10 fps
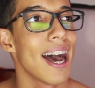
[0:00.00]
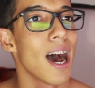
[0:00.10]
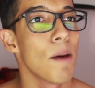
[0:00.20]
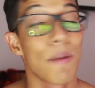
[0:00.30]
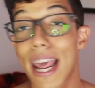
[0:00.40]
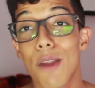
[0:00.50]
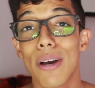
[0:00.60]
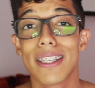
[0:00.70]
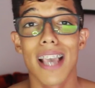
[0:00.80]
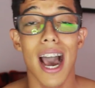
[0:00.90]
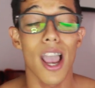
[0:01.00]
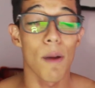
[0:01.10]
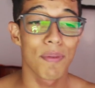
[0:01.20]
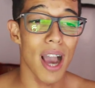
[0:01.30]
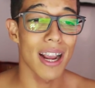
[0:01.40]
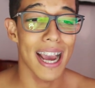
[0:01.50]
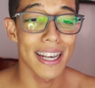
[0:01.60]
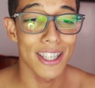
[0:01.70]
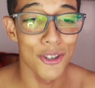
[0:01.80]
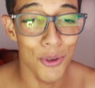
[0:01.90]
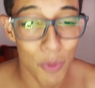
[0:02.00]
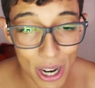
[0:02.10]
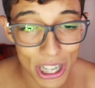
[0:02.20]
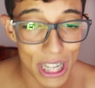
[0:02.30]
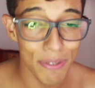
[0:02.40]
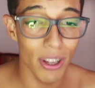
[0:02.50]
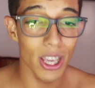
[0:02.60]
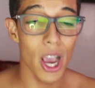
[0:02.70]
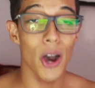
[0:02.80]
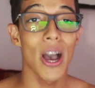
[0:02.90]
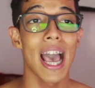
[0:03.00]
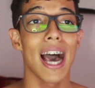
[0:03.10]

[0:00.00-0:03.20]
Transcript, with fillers: Um, but anyways, yeah, I hope y'all guys enjoyed watching this video.